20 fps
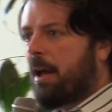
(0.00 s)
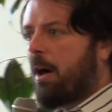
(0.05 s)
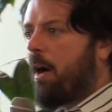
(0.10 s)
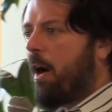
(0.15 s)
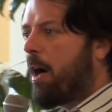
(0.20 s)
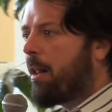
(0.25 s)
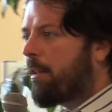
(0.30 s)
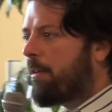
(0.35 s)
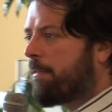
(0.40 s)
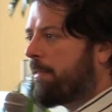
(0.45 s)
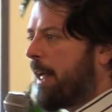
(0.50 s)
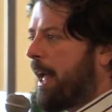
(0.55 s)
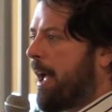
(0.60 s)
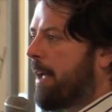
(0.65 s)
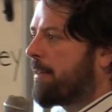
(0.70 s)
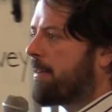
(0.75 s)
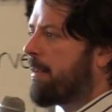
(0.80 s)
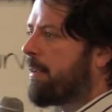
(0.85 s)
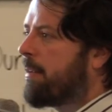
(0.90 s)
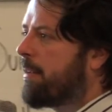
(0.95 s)
all of
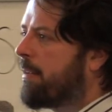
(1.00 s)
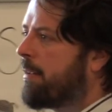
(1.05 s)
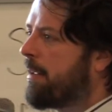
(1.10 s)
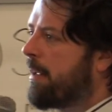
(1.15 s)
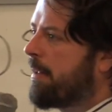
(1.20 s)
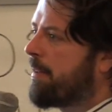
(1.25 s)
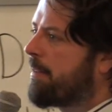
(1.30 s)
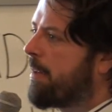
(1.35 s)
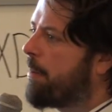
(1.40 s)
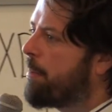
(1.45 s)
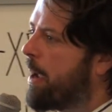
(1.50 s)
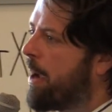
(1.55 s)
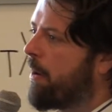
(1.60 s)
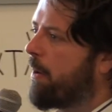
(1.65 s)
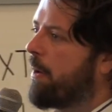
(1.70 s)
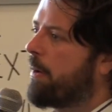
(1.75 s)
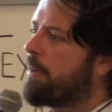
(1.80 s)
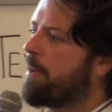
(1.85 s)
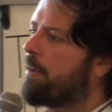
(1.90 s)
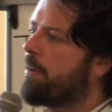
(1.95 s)
that is
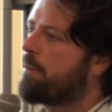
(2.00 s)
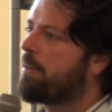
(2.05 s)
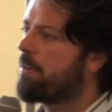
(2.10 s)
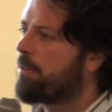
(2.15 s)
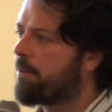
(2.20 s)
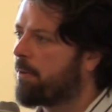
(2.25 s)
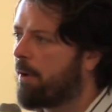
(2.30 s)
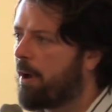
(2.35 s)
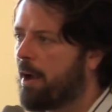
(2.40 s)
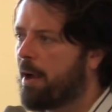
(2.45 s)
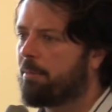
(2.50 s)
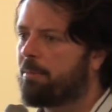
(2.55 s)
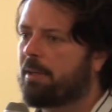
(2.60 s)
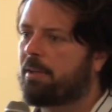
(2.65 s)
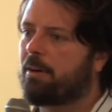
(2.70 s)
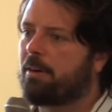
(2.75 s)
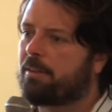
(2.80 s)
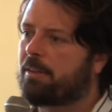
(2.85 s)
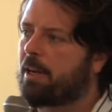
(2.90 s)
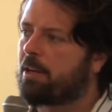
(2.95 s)
somehow or another described in
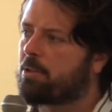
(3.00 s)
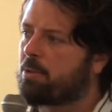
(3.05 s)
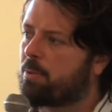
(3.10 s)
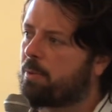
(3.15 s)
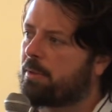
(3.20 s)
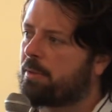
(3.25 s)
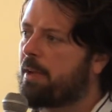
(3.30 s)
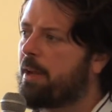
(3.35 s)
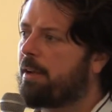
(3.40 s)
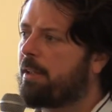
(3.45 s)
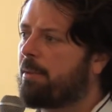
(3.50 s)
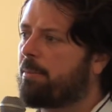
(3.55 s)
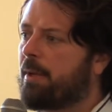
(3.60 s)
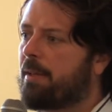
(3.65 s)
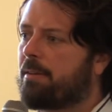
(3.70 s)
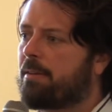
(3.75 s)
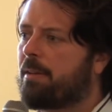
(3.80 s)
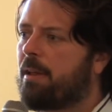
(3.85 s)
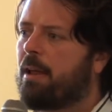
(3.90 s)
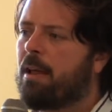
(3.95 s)
our textual
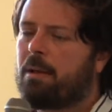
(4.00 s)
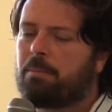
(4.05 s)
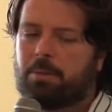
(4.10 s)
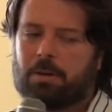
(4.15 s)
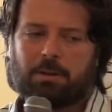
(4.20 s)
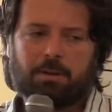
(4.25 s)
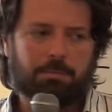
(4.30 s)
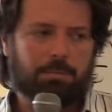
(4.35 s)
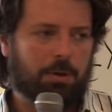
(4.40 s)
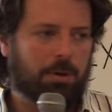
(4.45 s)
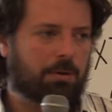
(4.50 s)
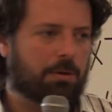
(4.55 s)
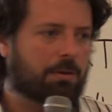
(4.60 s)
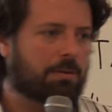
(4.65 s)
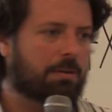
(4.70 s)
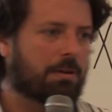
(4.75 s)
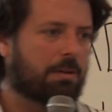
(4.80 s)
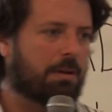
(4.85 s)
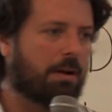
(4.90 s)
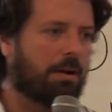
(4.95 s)
documents, but
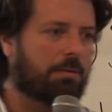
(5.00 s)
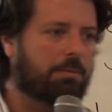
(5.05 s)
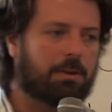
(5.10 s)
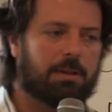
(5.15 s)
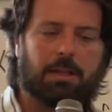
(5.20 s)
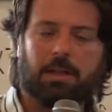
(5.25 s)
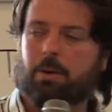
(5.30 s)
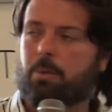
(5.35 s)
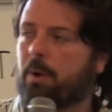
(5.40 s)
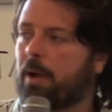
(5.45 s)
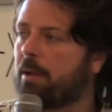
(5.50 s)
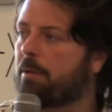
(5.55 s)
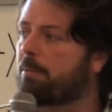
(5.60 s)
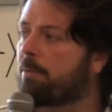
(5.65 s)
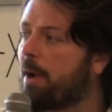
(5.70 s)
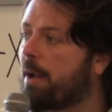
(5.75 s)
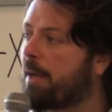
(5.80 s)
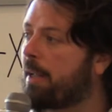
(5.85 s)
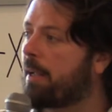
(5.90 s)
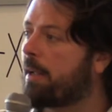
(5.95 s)
computers aren't really quite
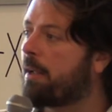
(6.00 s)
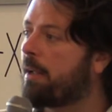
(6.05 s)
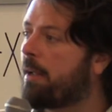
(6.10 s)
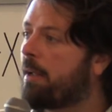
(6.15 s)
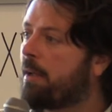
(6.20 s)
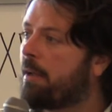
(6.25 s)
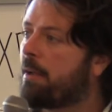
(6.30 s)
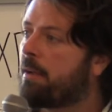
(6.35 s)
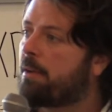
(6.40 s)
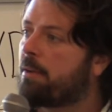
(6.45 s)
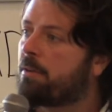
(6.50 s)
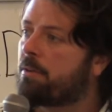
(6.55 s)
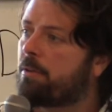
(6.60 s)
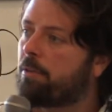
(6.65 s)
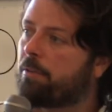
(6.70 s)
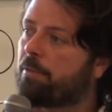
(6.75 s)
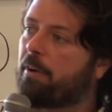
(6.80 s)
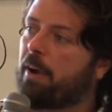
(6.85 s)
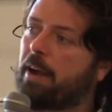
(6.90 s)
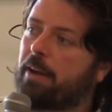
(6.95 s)
ready to
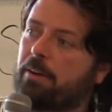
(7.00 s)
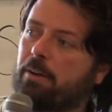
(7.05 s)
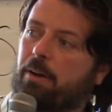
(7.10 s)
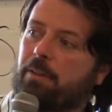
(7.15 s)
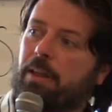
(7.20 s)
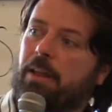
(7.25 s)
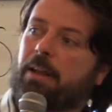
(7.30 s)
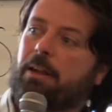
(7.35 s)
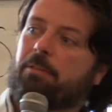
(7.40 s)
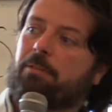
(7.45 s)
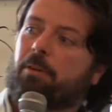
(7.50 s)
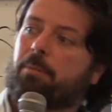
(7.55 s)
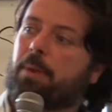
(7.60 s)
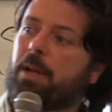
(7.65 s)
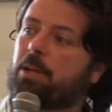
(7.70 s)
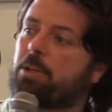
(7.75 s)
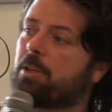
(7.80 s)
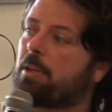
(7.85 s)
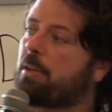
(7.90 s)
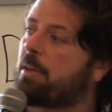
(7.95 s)
find all that
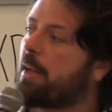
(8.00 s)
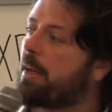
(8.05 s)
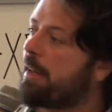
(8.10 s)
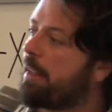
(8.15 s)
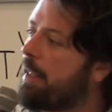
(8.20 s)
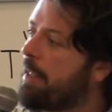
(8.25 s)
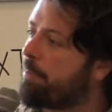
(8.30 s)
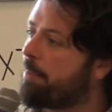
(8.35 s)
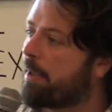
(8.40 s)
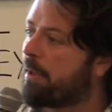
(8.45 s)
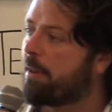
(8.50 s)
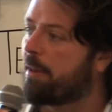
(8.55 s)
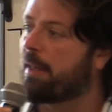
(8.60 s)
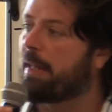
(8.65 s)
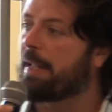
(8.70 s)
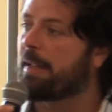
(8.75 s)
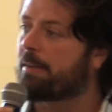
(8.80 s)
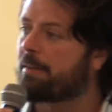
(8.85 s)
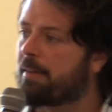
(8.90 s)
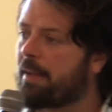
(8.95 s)
information and keep it
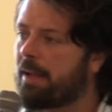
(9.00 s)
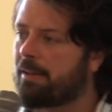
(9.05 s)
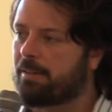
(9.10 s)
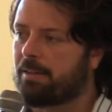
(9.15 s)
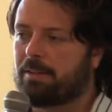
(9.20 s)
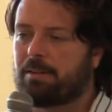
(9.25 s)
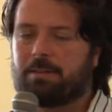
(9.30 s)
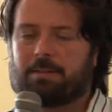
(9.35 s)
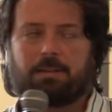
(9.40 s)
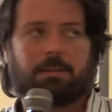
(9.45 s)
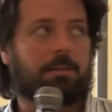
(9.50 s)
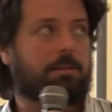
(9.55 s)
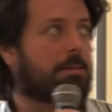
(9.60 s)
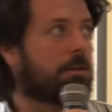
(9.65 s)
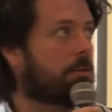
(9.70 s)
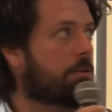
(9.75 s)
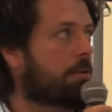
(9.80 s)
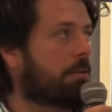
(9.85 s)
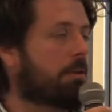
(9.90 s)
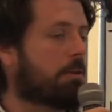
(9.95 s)
linked as it is in the
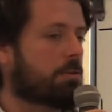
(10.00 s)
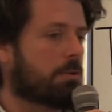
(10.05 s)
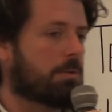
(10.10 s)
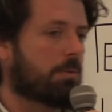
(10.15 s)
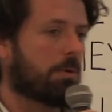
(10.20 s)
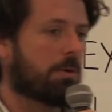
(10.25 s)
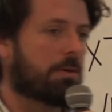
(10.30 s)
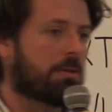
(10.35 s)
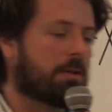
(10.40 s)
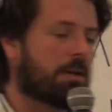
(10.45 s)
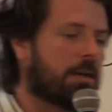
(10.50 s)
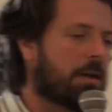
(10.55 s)
social world.